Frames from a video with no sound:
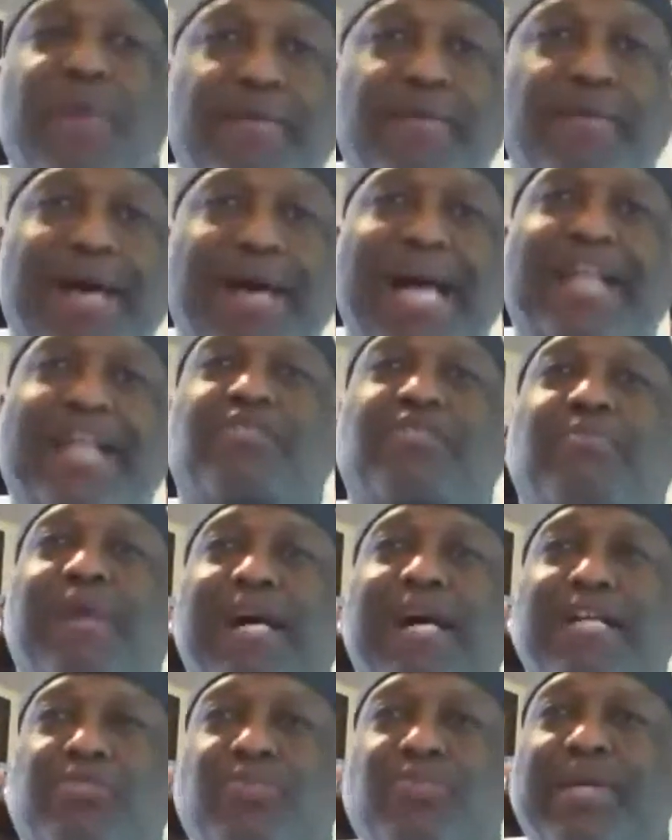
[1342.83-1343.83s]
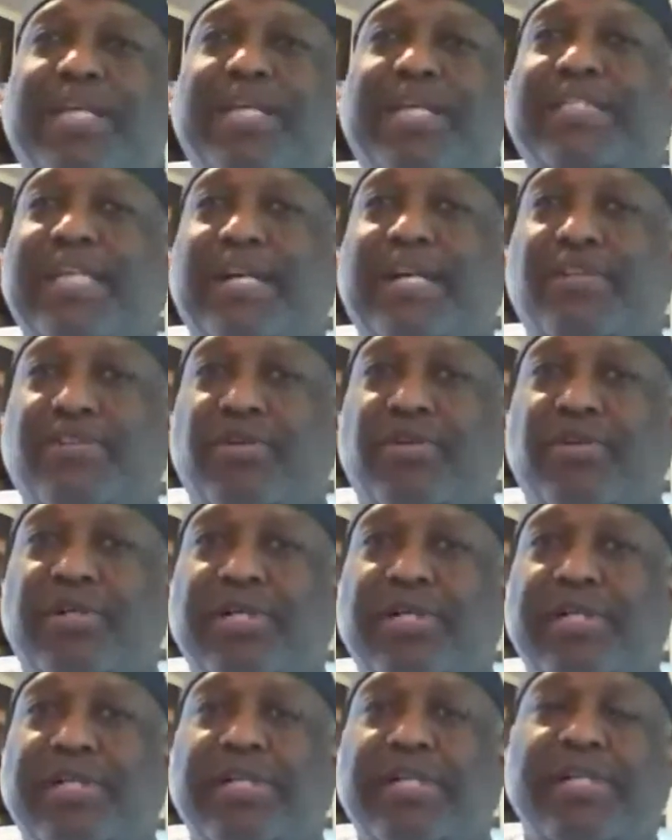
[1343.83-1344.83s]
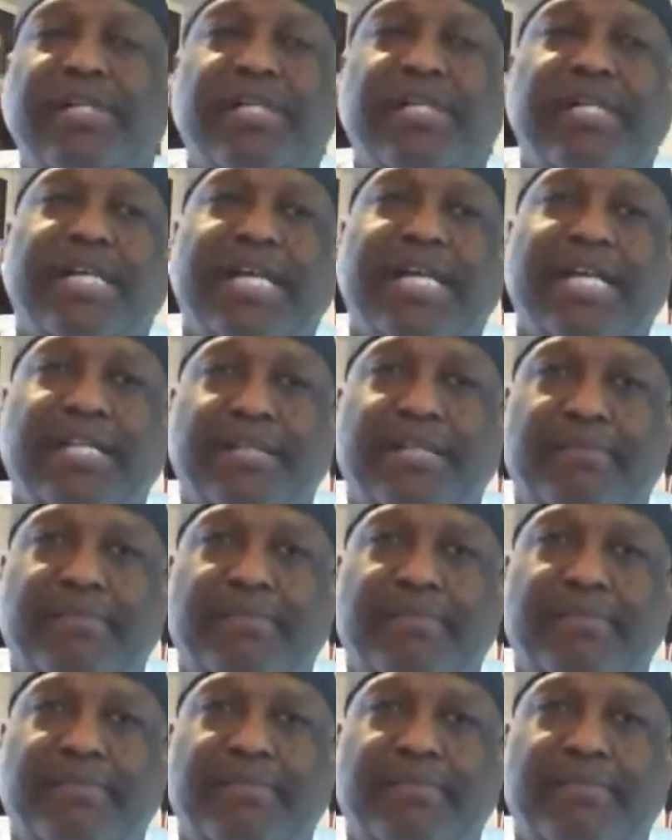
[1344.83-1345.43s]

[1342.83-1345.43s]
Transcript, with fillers: to maximize what gets held on in the